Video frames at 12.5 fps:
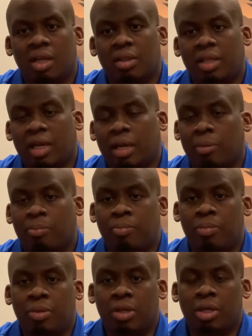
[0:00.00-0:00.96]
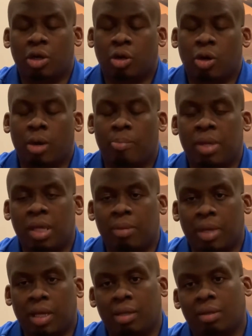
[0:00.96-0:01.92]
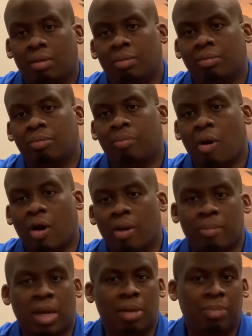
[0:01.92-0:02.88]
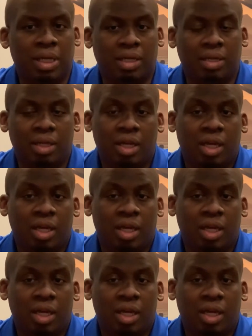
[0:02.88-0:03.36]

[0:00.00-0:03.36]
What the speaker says: that a PMA part might be